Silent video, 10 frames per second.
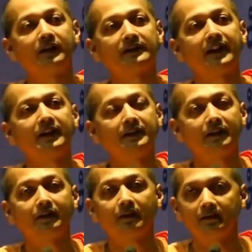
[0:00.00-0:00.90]

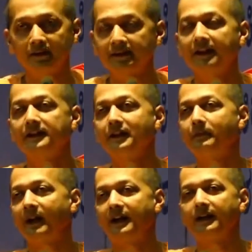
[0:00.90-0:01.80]
Nathaniel
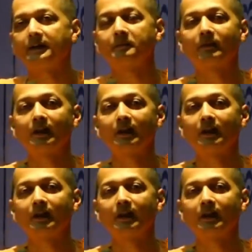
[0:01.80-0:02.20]
Branden.